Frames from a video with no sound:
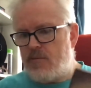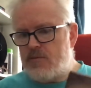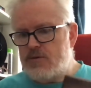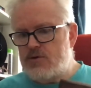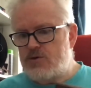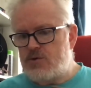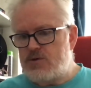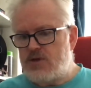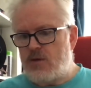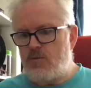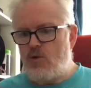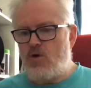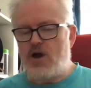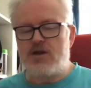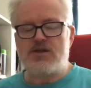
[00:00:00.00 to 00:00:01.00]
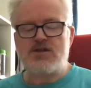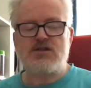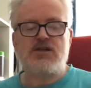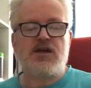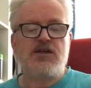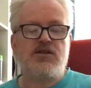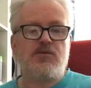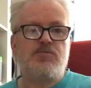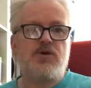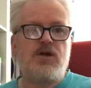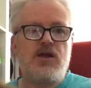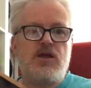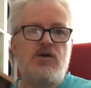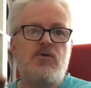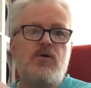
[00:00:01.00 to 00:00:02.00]
should we say more understated but
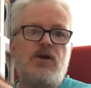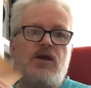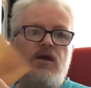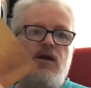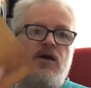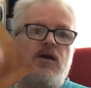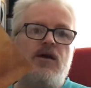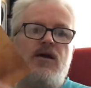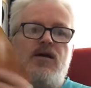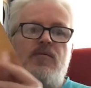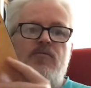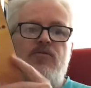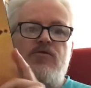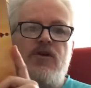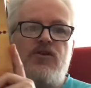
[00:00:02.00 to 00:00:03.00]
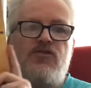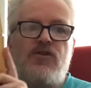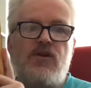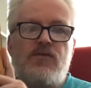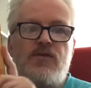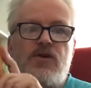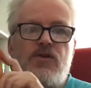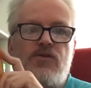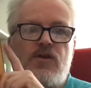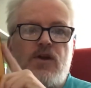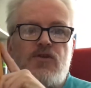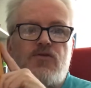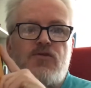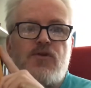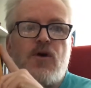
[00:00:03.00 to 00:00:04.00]
equally impressive,
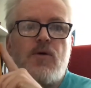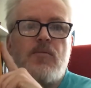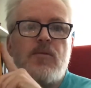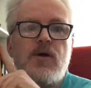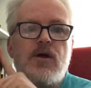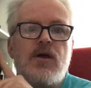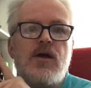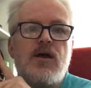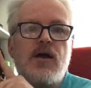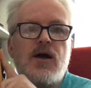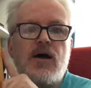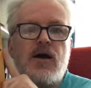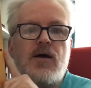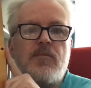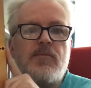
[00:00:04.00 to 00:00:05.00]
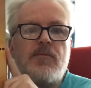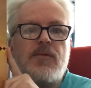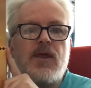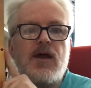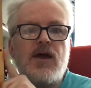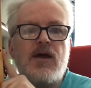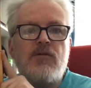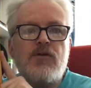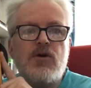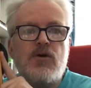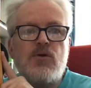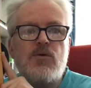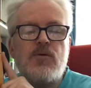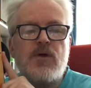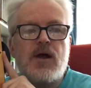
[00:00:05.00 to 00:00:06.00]
is from
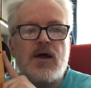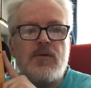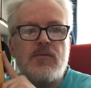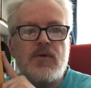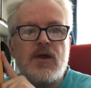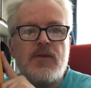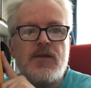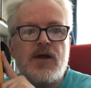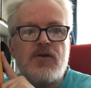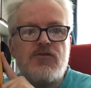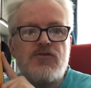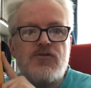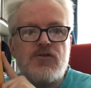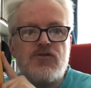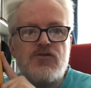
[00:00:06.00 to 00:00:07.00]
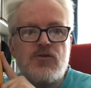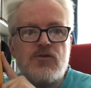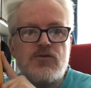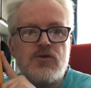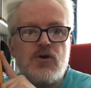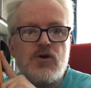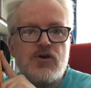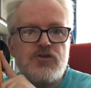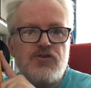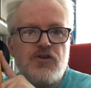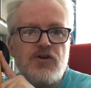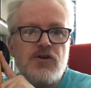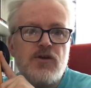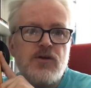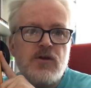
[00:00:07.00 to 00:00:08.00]
Ariel, and that's the song
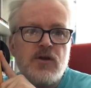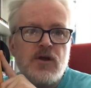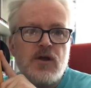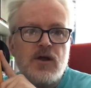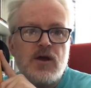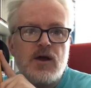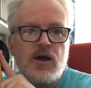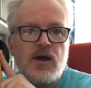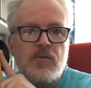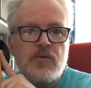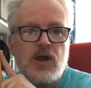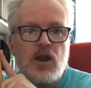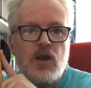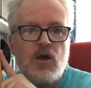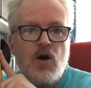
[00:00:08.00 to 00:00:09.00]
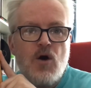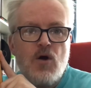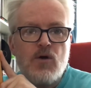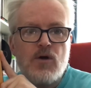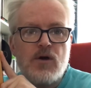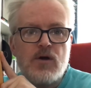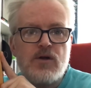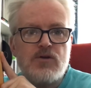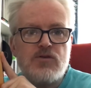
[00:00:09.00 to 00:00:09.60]
Nocturne, a long